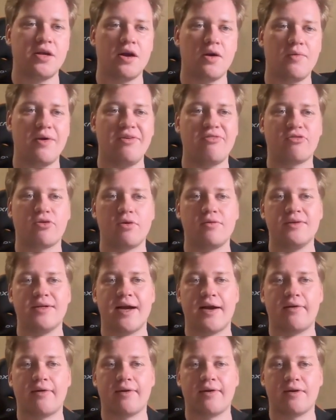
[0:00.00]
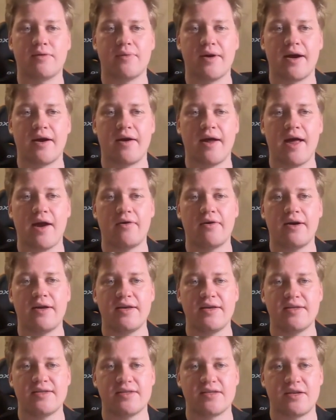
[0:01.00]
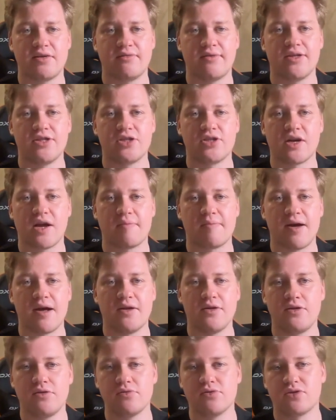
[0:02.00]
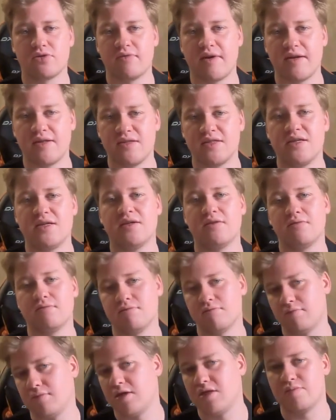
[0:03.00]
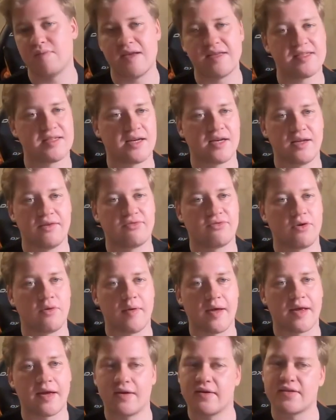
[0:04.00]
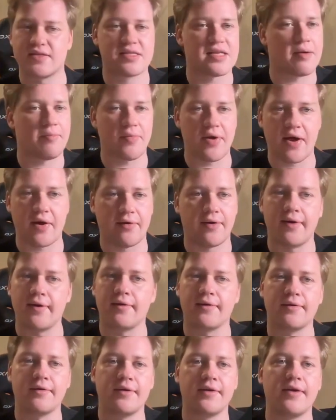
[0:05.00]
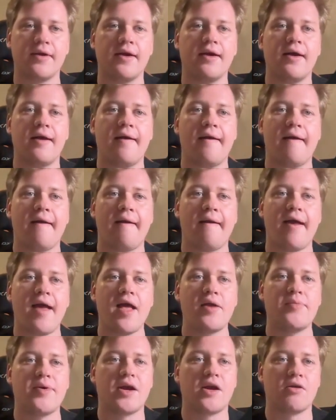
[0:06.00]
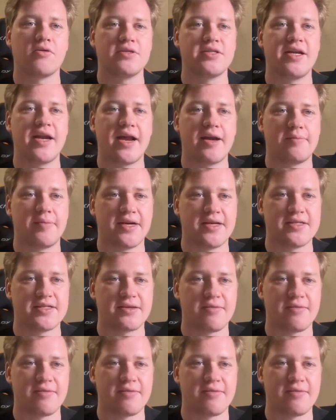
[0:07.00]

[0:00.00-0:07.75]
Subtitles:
we throw an error, where error is in register command, user ID is basically throwing some error. And we close the database.